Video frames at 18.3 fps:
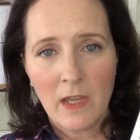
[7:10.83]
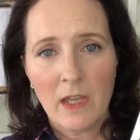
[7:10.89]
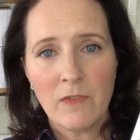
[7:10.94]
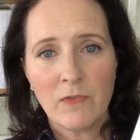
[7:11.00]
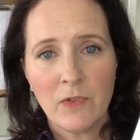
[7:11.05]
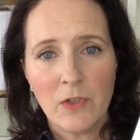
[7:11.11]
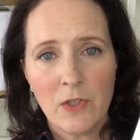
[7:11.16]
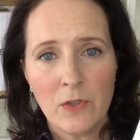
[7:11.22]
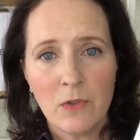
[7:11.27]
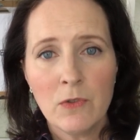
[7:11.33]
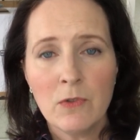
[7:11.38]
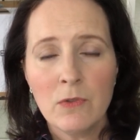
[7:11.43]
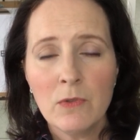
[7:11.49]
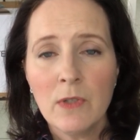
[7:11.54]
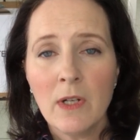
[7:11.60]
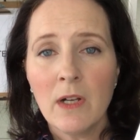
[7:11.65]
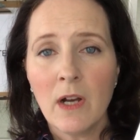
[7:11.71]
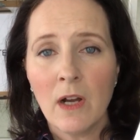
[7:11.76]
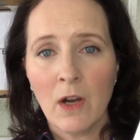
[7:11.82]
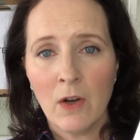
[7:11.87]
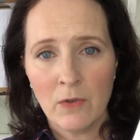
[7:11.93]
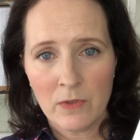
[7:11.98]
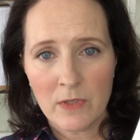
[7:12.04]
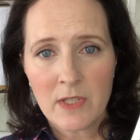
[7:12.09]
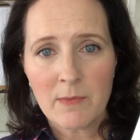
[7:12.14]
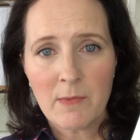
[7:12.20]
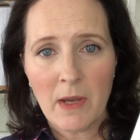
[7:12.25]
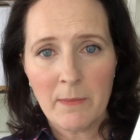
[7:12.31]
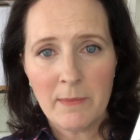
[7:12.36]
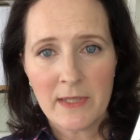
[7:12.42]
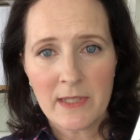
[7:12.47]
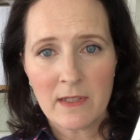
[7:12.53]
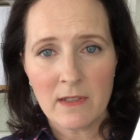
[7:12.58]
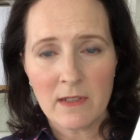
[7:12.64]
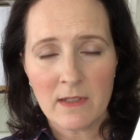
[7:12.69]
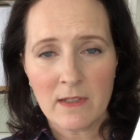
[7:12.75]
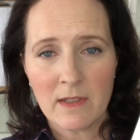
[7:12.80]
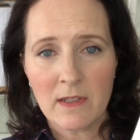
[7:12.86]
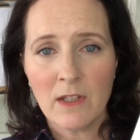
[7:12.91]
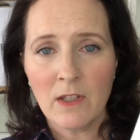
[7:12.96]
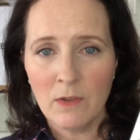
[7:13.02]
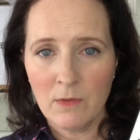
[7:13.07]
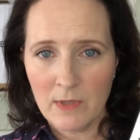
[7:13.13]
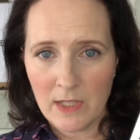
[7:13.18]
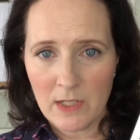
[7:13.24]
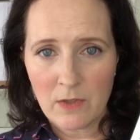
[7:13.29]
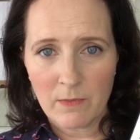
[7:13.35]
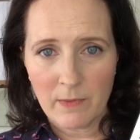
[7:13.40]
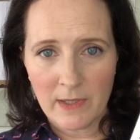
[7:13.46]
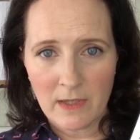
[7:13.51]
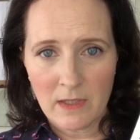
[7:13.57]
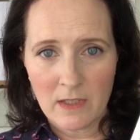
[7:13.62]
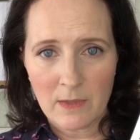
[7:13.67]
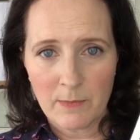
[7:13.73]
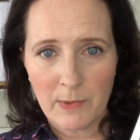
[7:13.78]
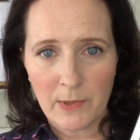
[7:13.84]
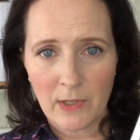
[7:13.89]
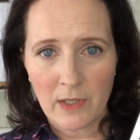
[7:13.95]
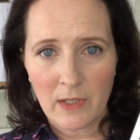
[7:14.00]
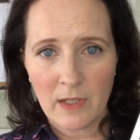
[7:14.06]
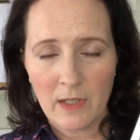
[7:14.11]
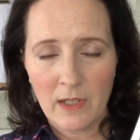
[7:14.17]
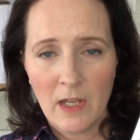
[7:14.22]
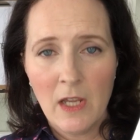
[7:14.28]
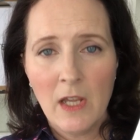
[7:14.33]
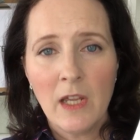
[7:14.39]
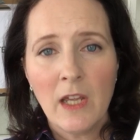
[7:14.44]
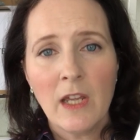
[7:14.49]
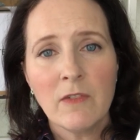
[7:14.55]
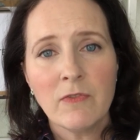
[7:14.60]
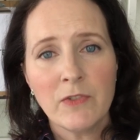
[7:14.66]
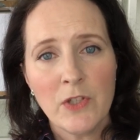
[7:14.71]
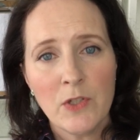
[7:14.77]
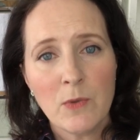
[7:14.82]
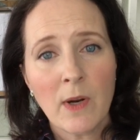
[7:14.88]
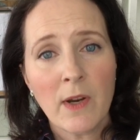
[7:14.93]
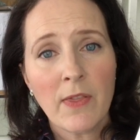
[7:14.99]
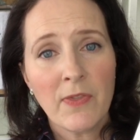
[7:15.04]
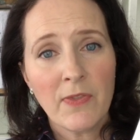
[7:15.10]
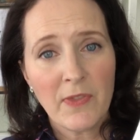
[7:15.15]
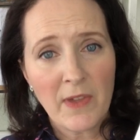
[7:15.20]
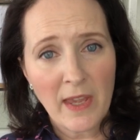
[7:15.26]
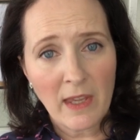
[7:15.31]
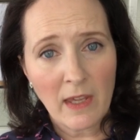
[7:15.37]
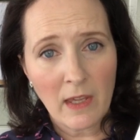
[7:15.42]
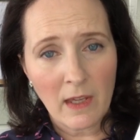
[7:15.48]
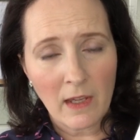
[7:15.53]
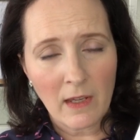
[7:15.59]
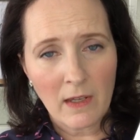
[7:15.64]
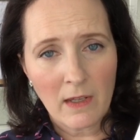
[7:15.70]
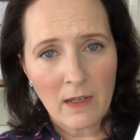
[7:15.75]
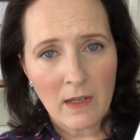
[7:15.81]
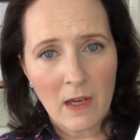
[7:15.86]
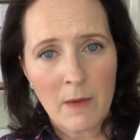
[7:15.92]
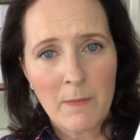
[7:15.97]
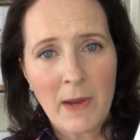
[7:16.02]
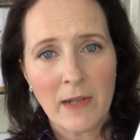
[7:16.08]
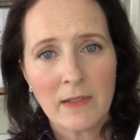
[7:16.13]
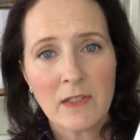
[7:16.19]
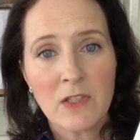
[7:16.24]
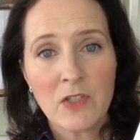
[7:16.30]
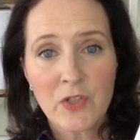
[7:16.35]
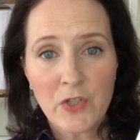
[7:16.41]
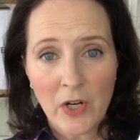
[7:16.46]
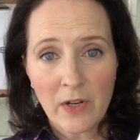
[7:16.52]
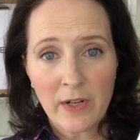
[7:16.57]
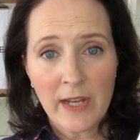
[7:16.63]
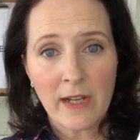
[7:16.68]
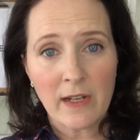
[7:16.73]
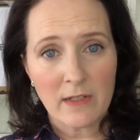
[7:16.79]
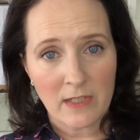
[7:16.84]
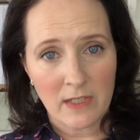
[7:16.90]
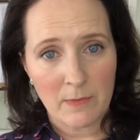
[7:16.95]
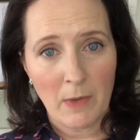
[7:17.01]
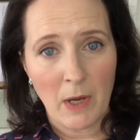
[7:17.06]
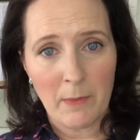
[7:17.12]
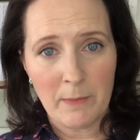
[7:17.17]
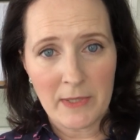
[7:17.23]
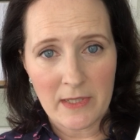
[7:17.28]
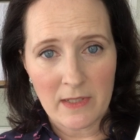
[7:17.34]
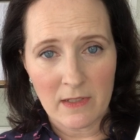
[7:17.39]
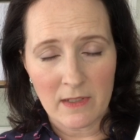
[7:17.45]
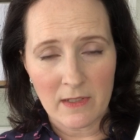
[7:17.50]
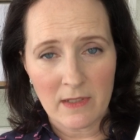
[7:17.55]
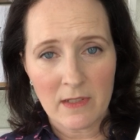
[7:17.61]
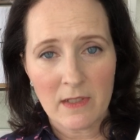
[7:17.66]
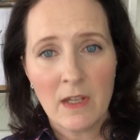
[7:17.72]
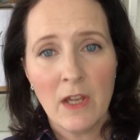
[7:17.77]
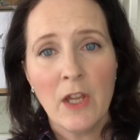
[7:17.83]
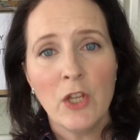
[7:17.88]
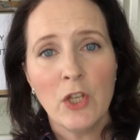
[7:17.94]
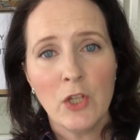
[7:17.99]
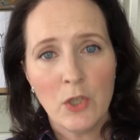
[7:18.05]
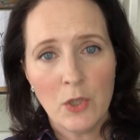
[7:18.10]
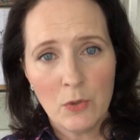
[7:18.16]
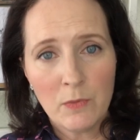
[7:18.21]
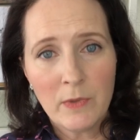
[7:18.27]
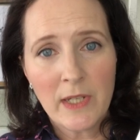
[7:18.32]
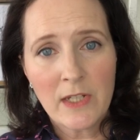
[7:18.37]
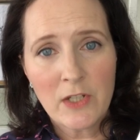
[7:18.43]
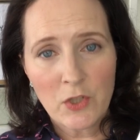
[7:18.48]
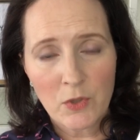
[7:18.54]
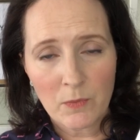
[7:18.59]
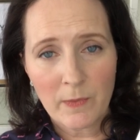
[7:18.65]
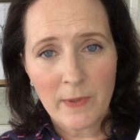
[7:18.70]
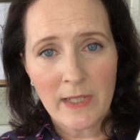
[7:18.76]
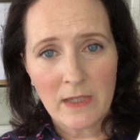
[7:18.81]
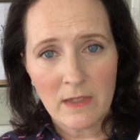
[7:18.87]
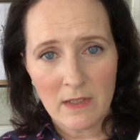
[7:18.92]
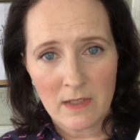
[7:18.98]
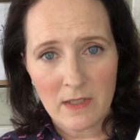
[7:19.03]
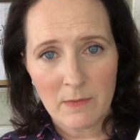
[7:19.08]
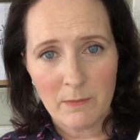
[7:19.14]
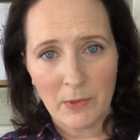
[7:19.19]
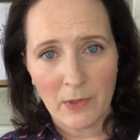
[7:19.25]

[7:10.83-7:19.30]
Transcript: If you own a small business, you need to read this book. If you are thinking about starting a small business, you need to read this